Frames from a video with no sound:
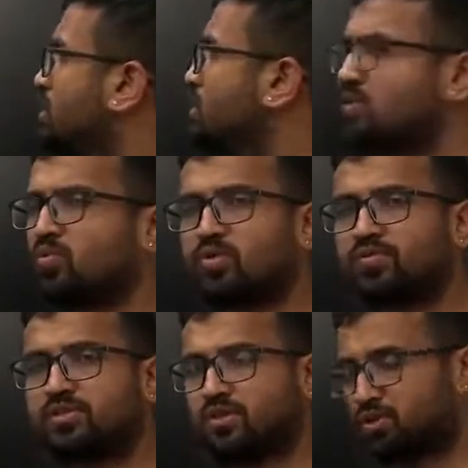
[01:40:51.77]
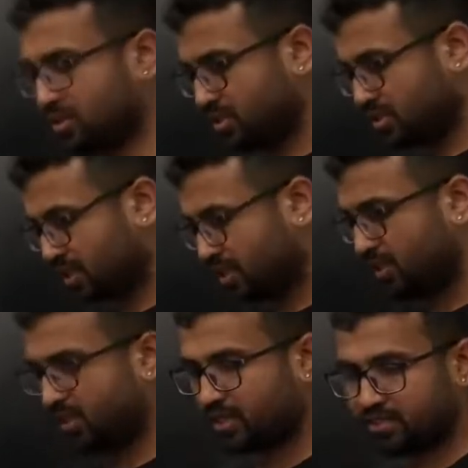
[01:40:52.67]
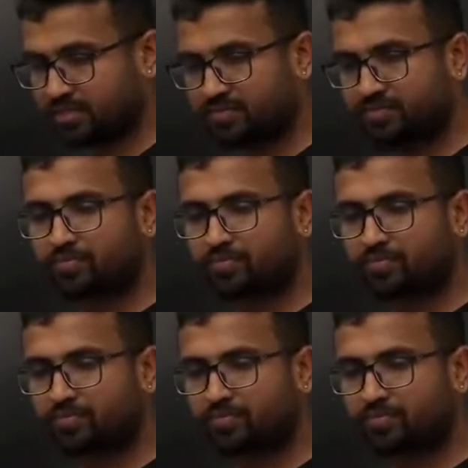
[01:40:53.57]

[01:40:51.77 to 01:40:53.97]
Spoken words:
Sir, what was the question? Here it is.